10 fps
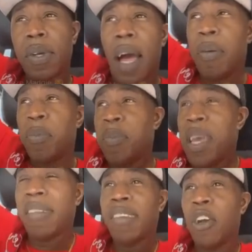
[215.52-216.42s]
Cause
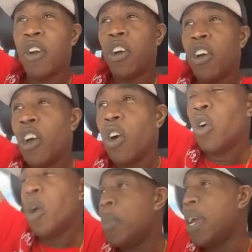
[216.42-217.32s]
me I tell you no,
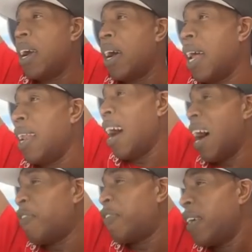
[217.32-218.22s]
only me a
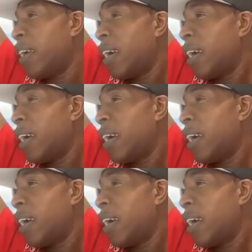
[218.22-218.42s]
laugh,